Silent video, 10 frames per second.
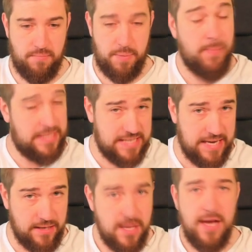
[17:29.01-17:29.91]

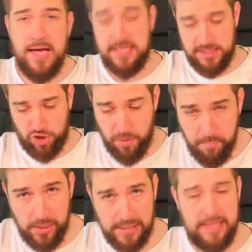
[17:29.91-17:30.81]
permitting, it is
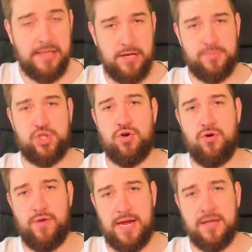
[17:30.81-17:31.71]
completely
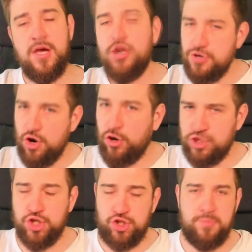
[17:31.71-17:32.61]
obscuring.
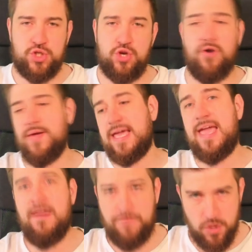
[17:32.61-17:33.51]
Not just obscuring
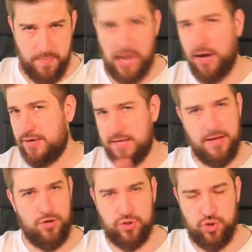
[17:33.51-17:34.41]
if you're behind it
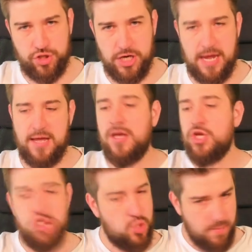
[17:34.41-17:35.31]
and not touching it,
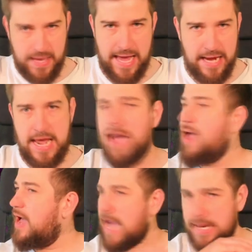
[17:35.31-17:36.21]
you can be in it
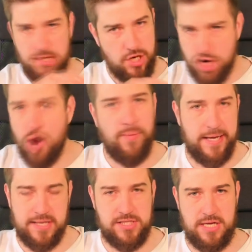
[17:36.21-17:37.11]
and
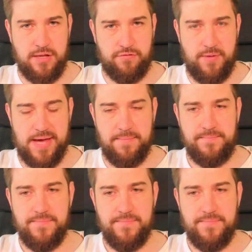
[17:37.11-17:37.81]
nobody can see through it.